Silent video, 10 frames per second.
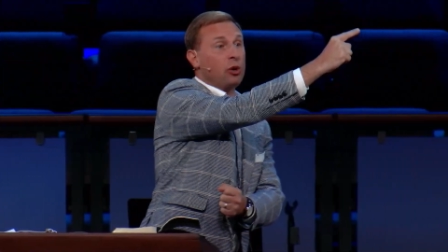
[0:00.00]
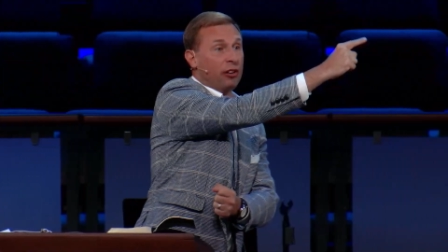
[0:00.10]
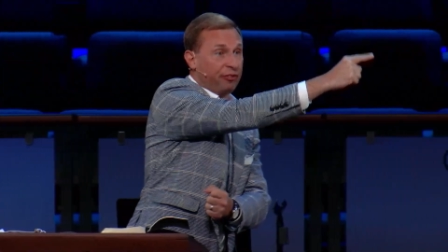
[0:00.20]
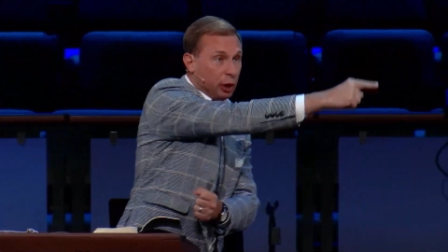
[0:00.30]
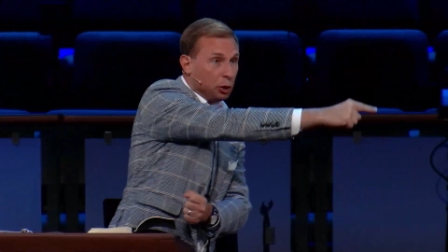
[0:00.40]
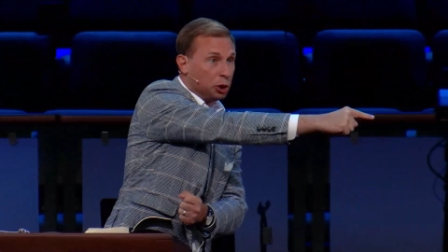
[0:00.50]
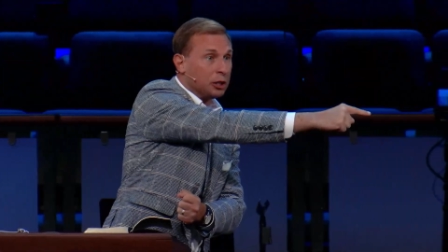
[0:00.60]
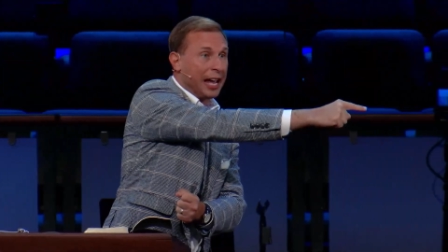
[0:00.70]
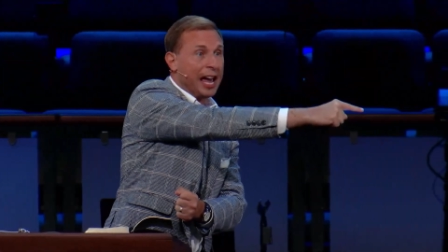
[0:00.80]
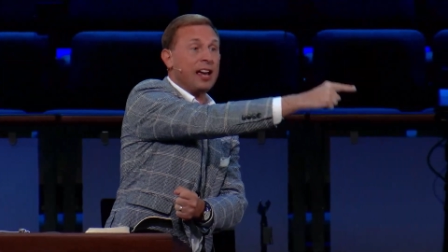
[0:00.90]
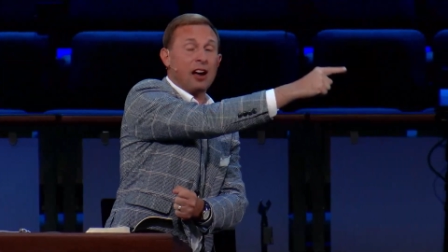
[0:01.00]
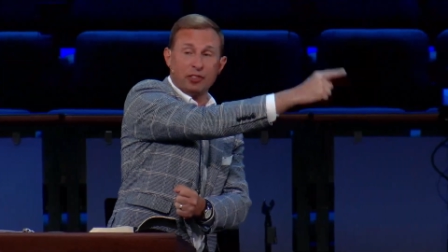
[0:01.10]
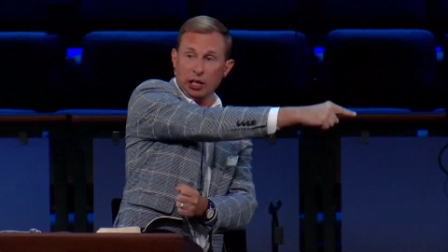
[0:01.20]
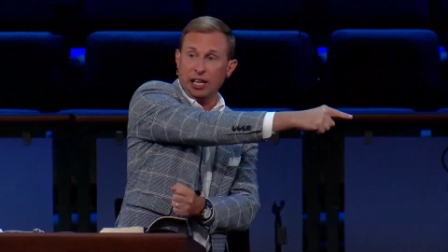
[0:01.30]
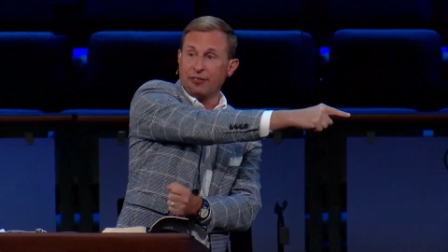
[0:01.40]
a future day of
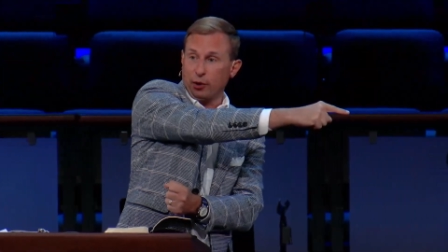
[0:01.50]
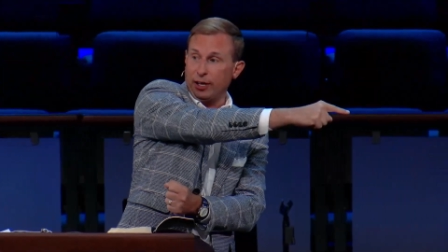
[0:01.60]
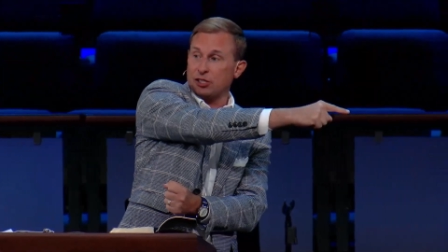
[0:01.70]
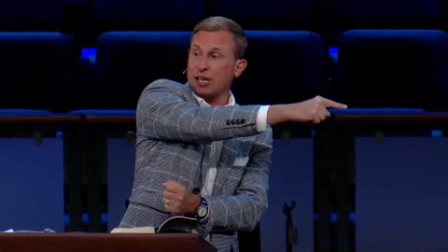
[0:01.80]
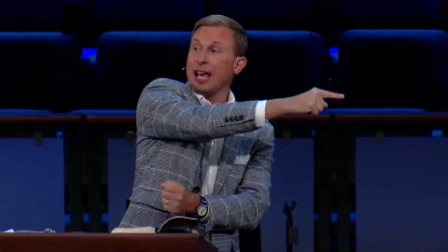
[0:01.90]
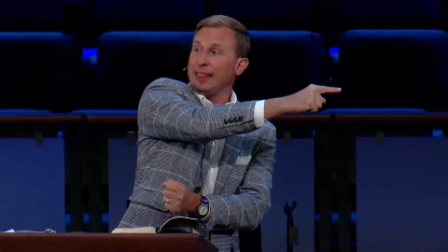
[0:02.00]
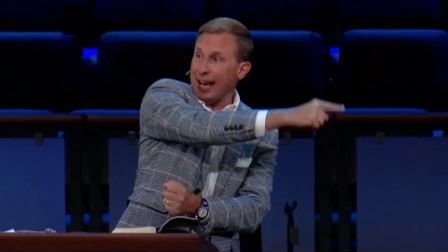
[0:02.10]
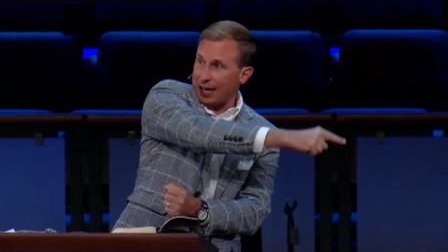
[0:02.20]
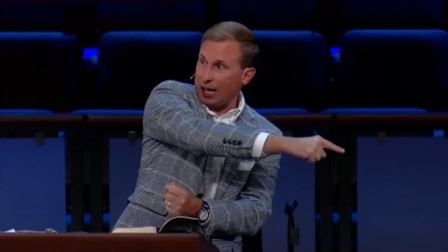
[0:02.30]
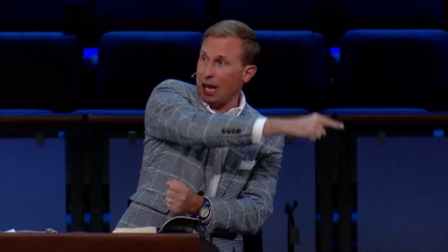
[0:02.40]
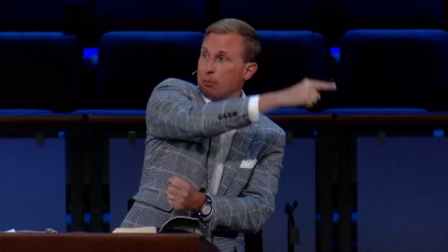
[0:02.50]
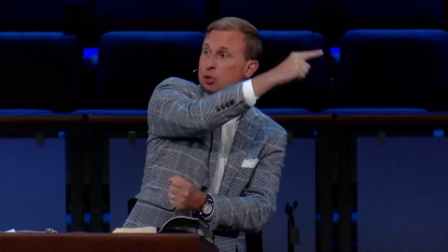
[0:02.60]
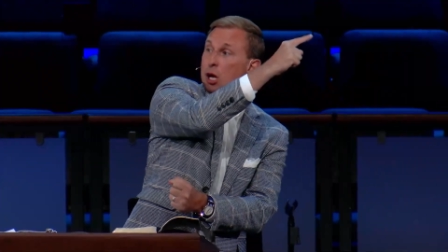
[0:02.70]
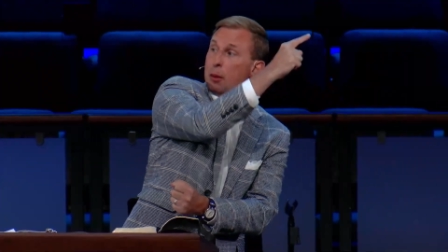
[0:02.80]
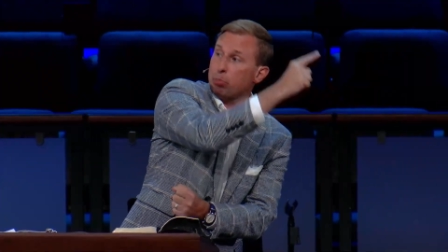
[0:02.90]
deliverance that
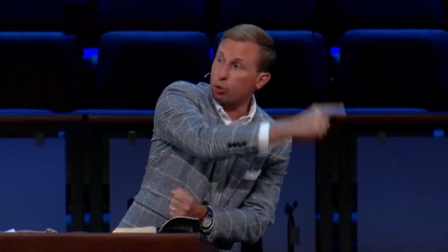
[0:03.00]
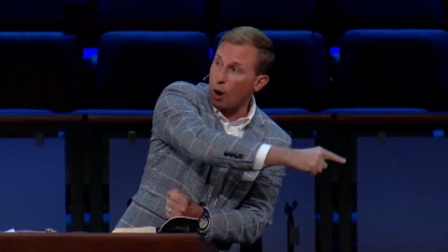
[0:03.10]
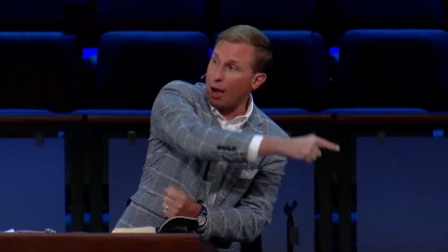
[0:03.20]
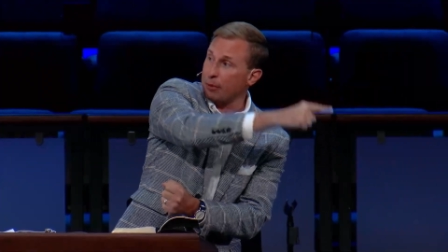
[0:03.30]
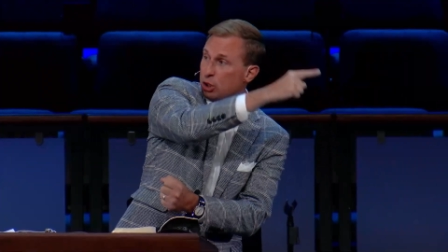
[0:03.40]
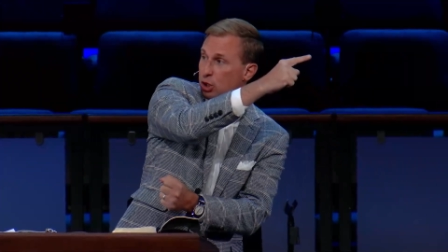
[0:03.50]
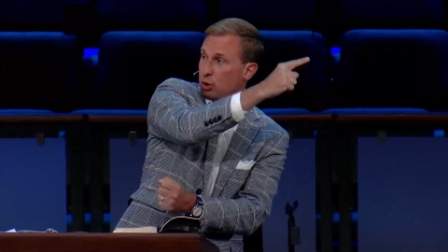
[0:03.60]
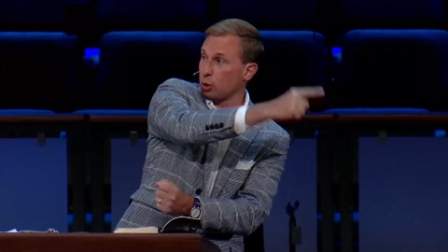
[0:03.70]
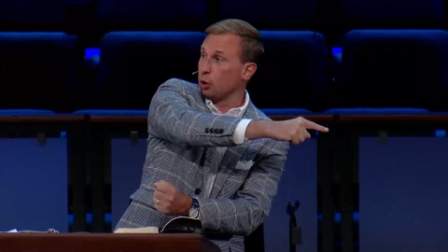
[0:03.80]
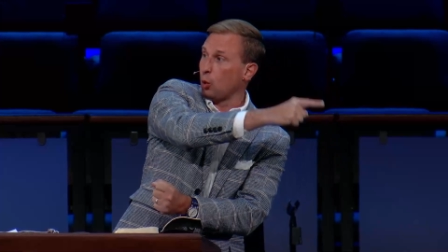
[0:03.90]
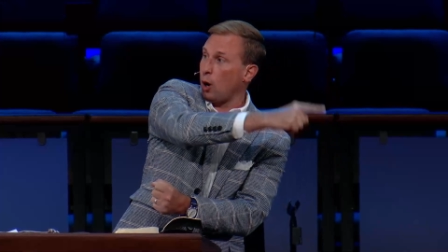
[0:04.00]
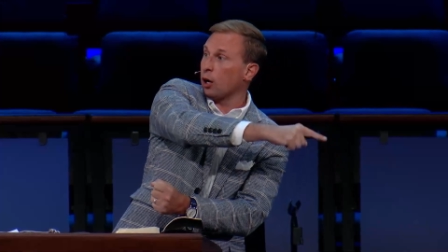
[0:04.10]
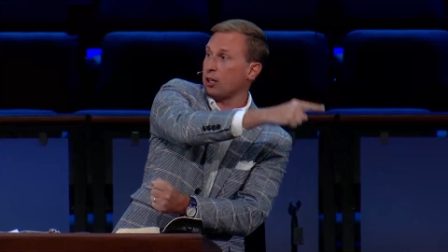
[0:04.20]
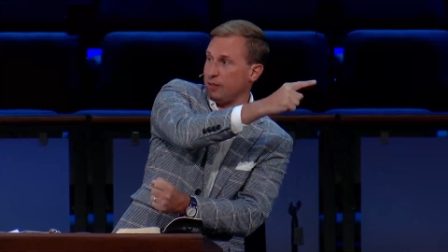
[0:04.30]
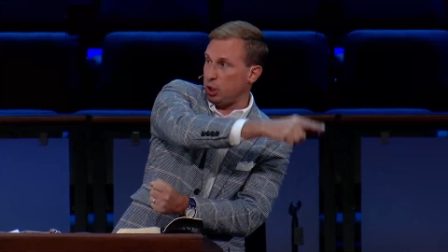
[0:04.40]
comes promised through the
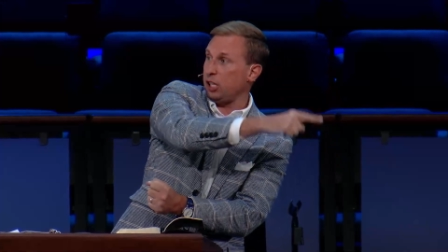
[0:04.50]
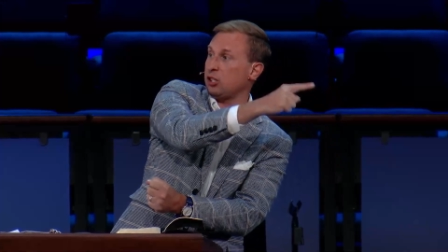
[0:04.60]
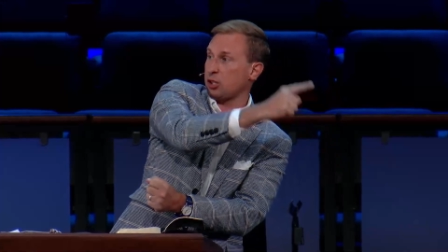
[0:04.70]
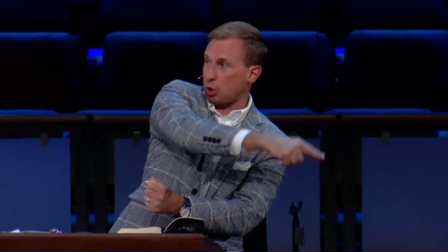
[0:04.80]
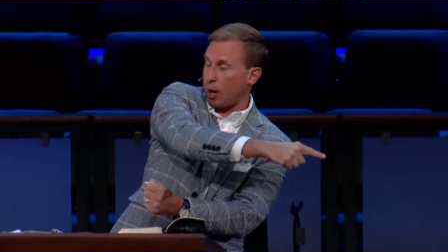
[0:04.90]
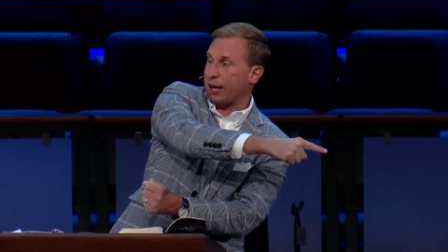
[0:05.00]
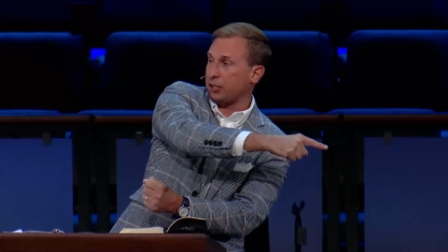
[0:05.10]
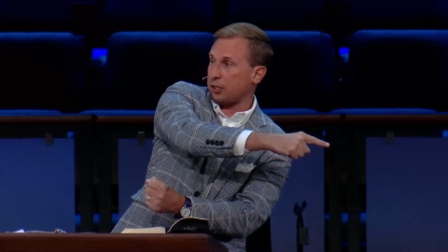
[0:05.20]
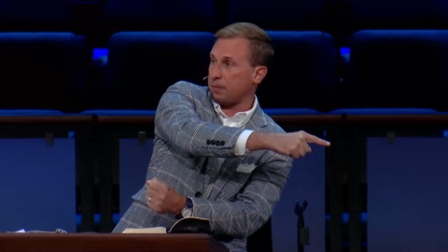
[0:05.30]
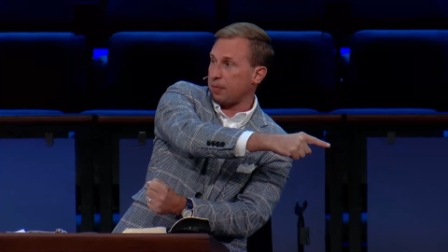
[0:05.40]
work of Jesus Christ.